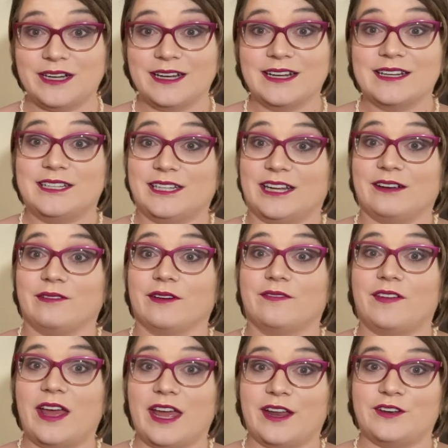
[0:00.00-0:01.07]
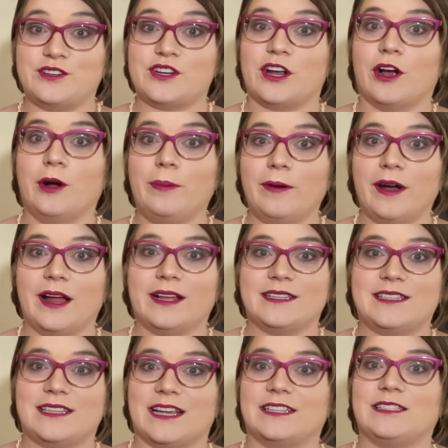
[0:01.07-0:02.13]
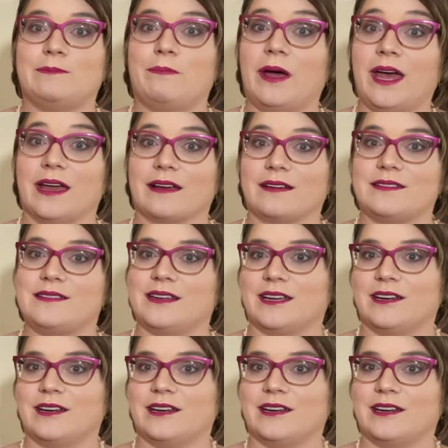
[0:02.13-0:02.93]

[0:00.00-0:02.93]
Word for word: To get revenge, Oberon sends Puck to get